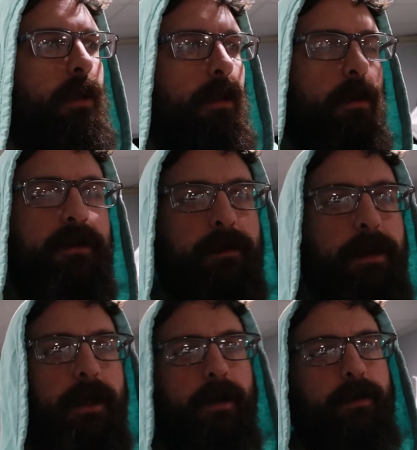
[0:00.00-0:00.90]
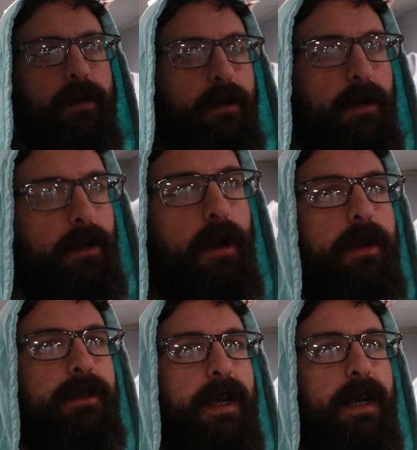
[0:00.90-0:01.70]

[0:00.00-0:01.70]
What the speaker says: Those have been there for a long